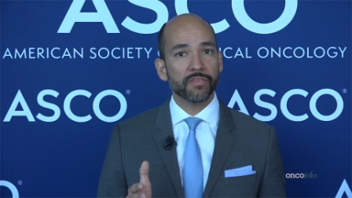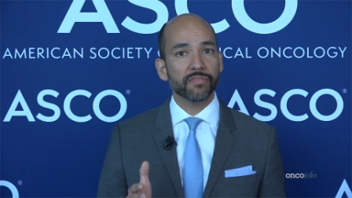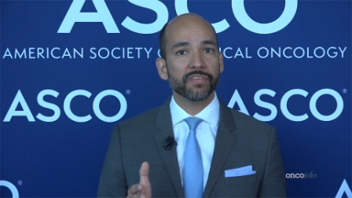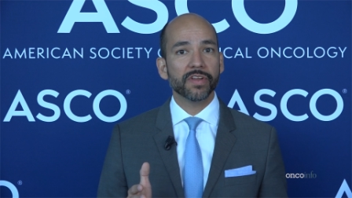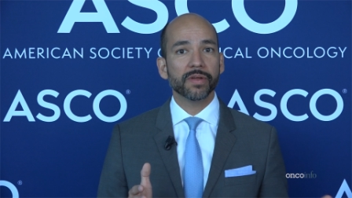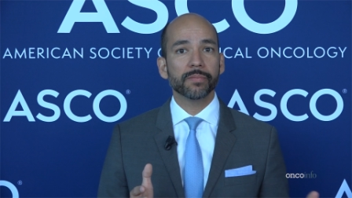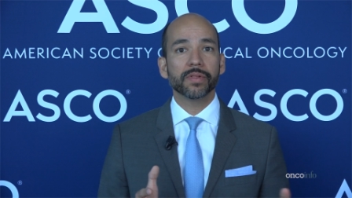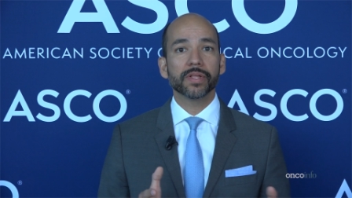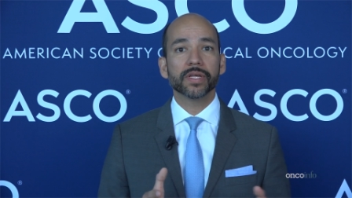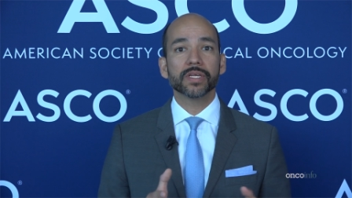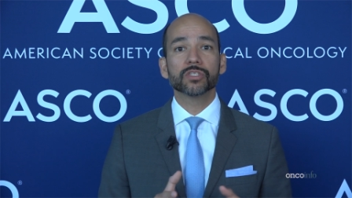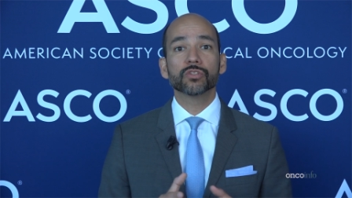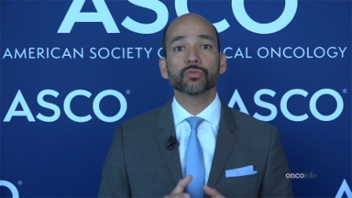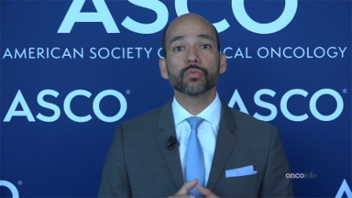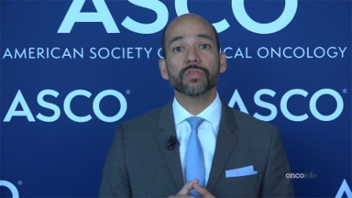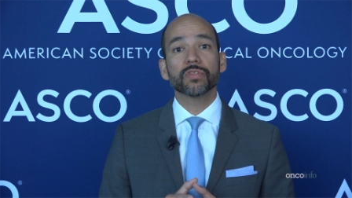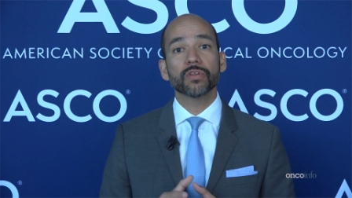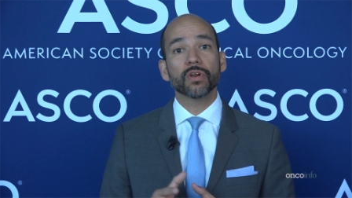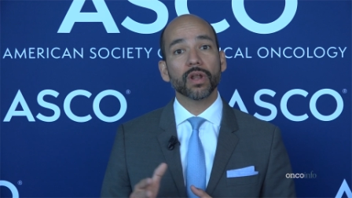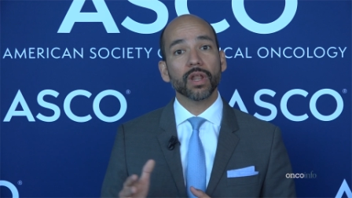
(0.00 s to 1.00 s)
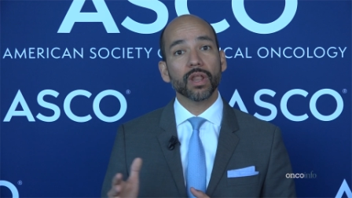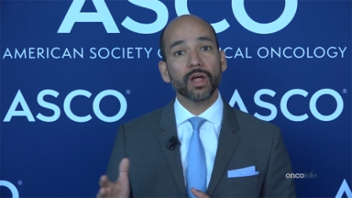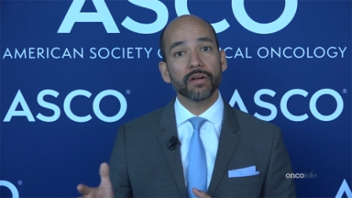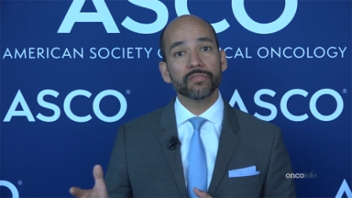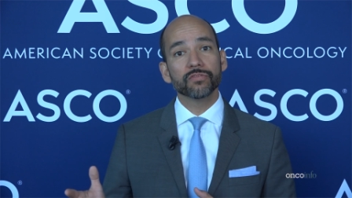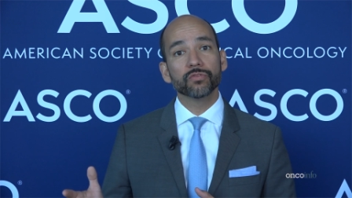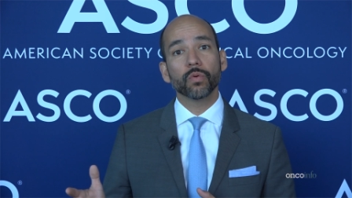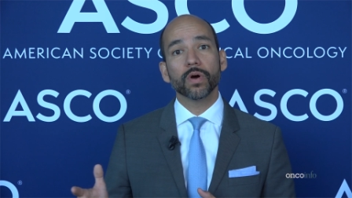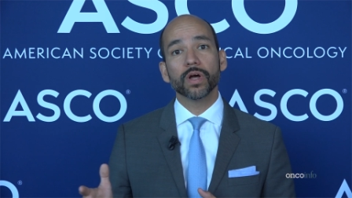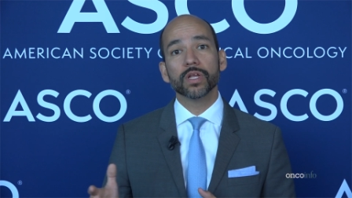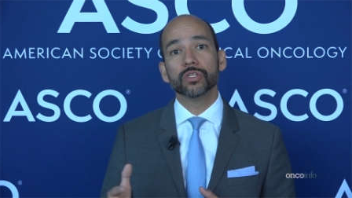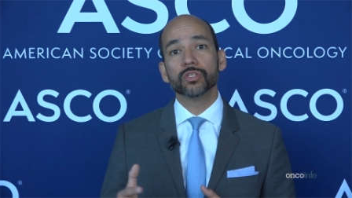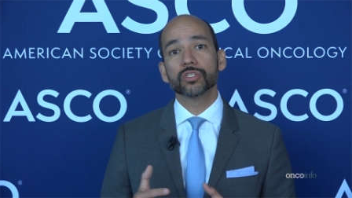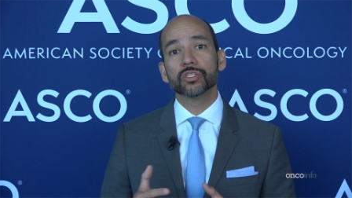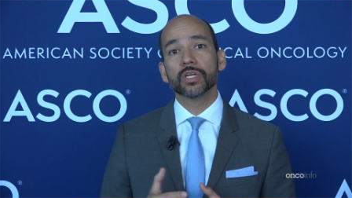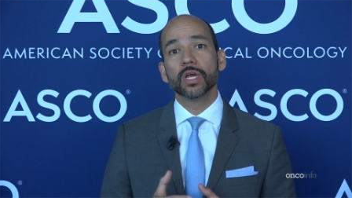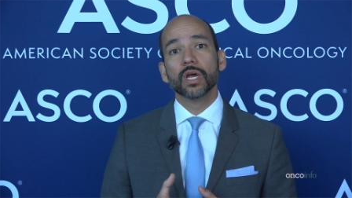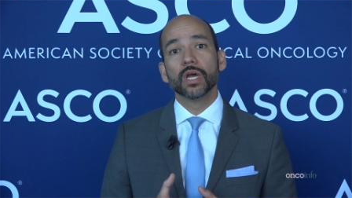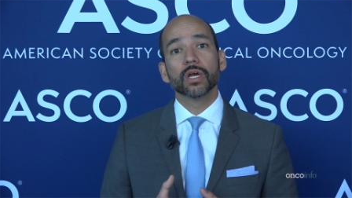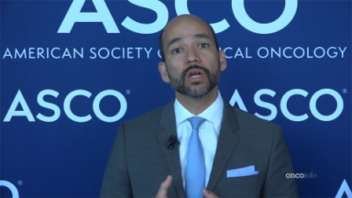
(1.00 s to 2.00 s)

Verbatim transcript: families, with their loved ones,